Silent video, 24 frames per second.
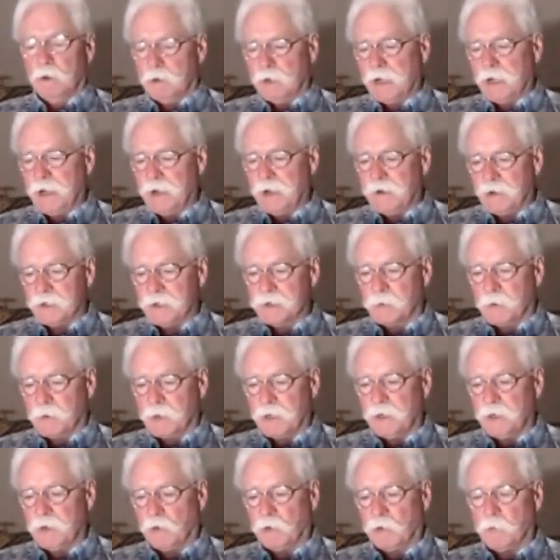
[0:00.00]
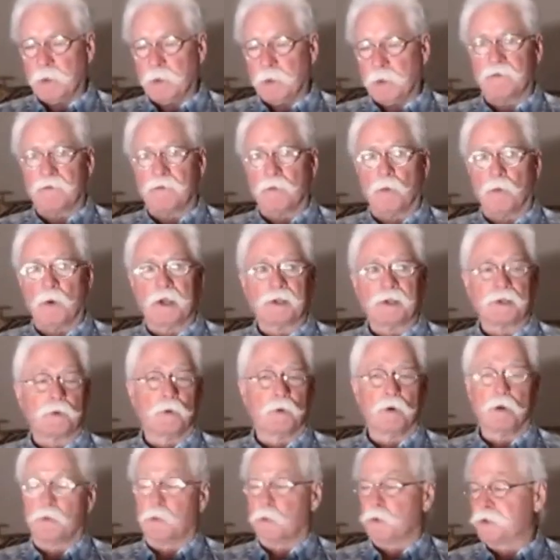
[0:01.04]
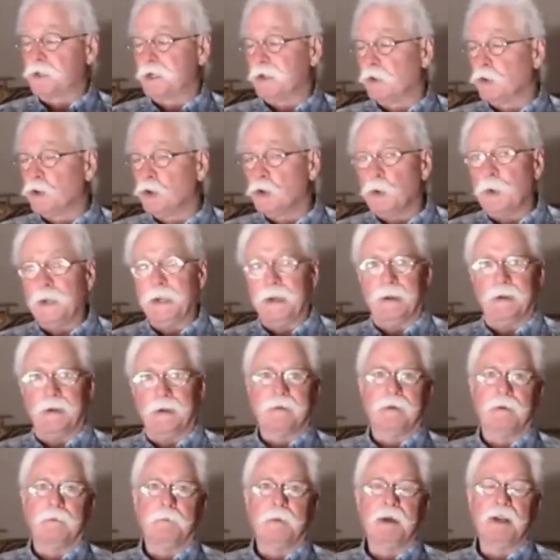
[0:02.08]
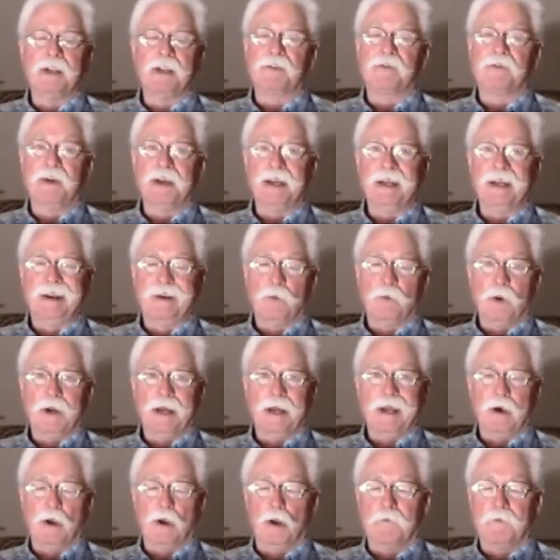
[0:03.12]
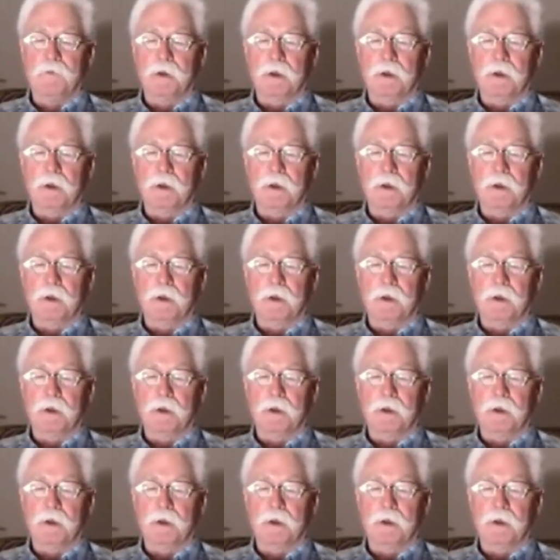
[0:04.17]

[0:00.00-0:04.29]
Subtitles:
Well, Dan, that's what I know about it for what it's worth. We're still doing it, but it's fading away.